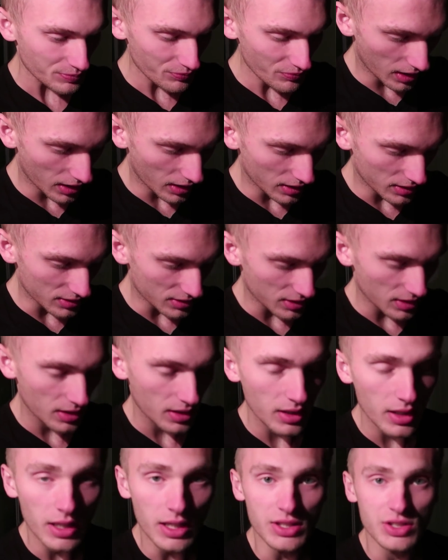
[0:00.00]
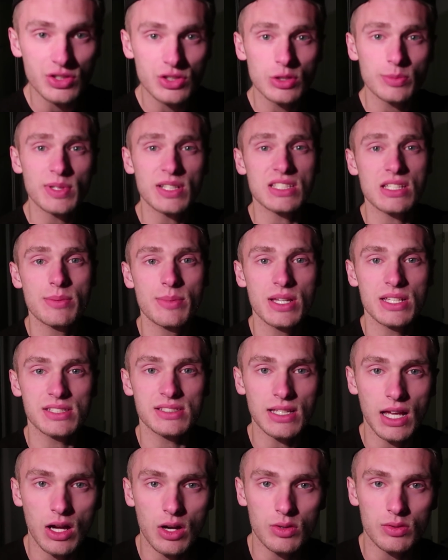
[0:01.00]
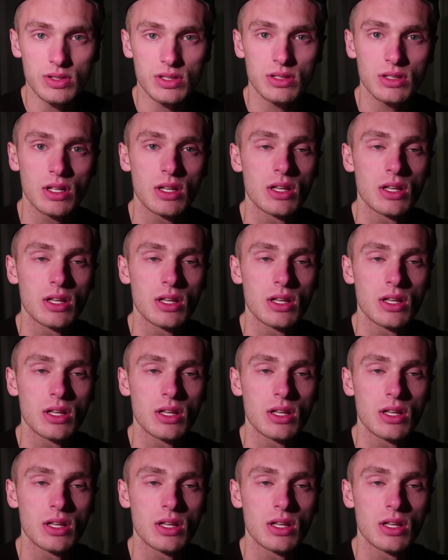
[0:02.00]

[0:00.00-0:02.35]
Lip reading: And as stupid as that may sound,